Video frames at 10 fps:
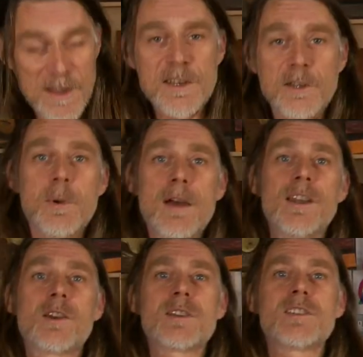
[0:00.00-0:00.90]
So do we have
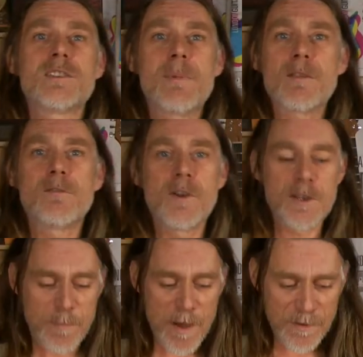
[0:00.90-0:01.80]
any questions about the
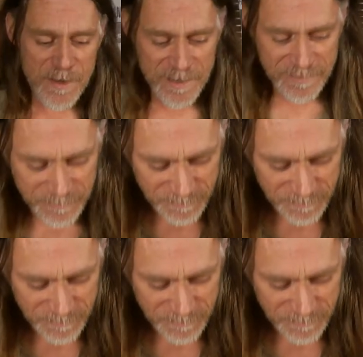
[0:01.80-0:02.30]
first part of that?